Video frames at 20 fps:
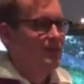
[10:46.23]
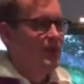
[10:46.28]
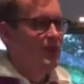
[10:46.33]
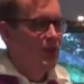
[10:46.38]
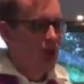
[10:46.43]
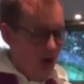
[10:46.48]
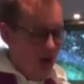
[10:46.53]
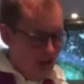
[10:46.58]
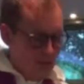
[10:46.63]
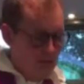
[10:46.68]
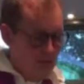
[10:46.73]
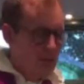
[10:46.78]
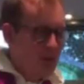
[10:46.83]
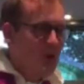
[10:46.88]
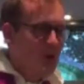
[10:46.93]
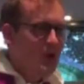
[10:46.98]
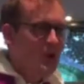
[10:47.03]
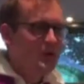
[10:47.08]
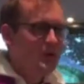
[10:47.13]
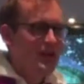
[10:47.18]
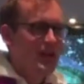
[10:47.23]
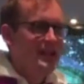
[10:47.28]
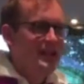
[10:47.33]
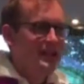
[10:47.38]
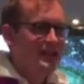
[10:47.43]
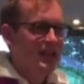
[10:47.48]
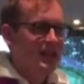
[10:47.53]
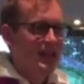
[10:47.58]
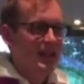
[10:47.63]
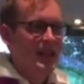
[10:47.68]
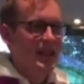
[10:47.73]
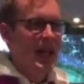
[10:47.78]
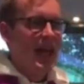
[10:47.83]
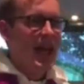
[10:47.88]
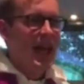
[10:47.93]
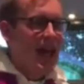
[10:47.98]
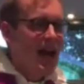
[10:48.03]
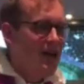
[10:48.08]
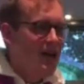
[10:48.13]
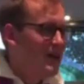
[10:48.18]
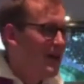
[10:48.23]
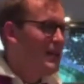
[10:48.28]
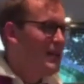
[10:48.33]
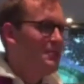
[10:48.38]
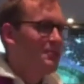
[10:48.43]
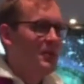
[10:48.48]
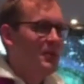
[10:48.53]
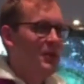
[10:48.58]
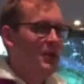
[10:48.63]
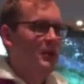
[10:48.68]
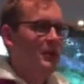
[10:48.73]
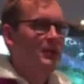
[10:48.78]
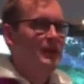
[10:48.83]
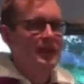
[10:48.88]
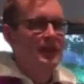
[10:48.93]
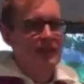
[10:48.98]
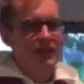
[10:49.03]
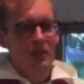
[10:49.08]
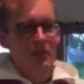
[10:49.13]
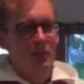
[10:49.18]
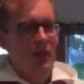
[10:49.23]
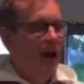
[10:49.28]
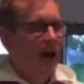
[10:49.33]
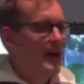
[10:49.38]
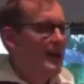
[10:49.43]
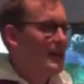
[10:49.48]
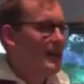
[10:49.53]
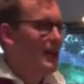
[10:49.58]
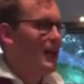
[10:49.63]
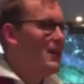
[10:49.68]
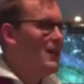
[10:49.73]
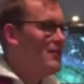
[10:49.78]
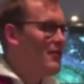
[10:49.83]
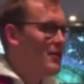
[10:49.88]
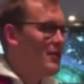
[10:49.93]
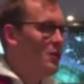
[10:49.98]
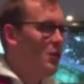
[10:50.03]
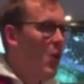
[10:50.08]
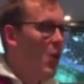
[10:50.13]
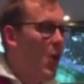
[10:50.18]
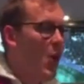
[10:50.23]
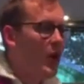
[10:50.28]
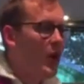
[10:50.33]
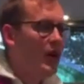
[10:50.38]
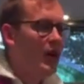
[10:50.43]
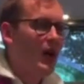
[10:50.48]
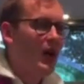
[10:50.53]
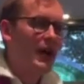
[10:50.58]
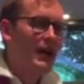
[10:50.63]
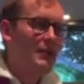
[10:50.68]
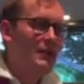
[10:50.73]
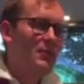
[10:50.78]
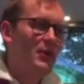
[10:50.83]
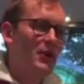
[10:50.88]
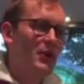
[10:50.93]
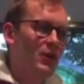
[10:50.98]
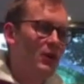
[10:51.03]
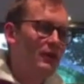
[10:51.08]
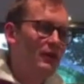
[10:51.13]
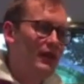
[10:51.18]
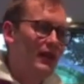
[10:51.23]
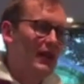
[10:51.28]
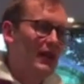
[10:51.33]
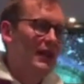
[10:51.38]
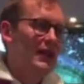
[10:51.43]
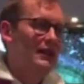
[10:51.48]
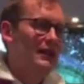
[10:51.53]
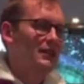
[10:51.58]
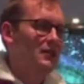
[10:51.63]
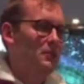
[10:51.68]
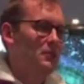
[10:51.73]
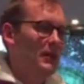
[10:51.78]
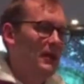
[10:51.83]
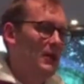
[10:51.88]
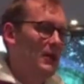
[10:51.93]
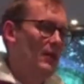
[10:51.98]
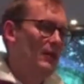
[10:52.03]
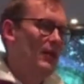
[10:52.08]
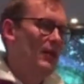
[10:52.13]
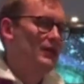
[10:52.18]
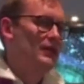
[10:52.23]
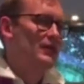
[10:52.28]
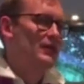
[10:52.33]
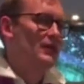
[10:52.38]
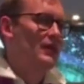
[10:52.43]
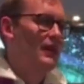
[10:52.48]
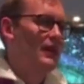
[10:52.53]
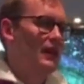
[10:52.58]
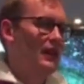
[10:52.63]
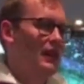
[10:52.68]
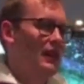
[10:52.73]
God moved into the area. He moved into Byker and Walker. He moved here to be with us